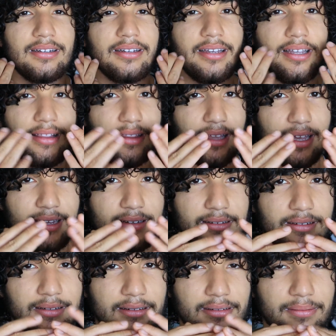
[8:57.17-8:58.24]
And then
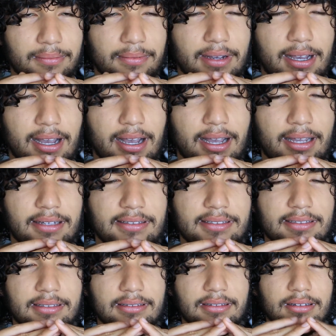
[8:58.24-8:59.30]
my
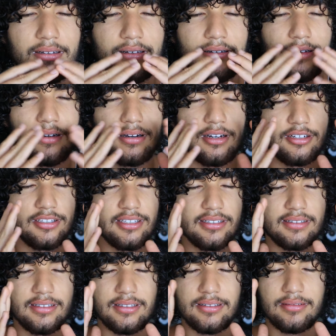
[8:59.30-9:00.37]
eyes are
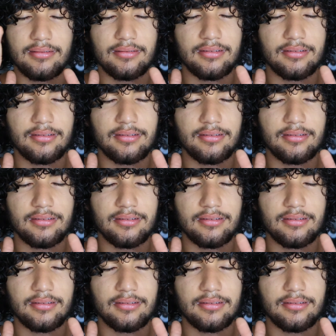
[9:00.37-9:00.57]
just